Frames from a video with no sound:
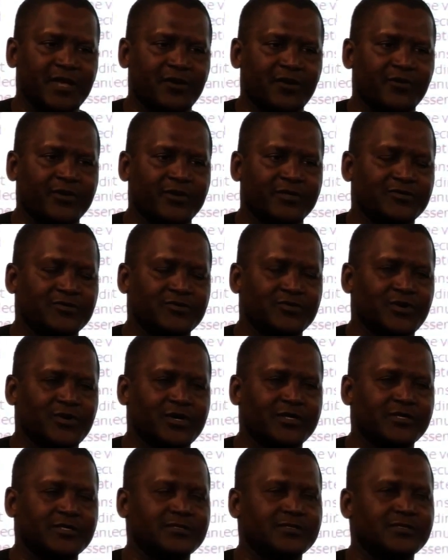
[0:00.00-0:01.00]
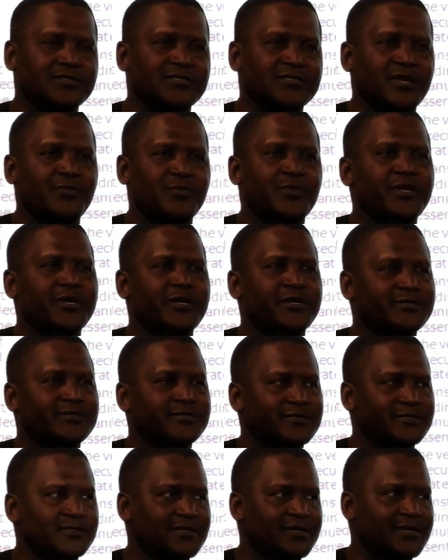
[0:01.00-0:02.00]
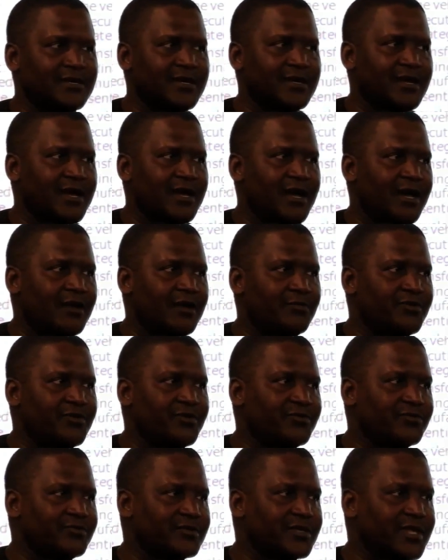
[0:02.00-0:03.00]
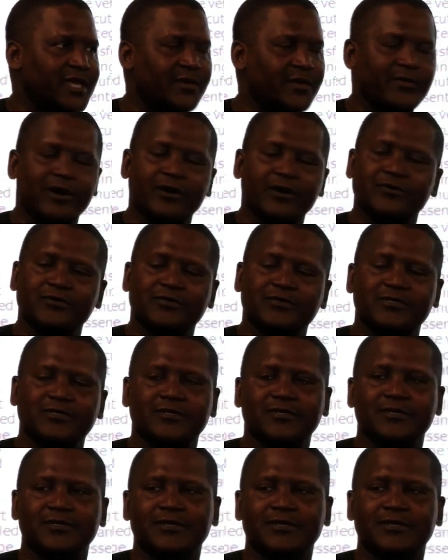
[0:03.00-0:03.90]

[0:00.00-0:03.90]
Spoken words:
I went to one seminar, and people came out,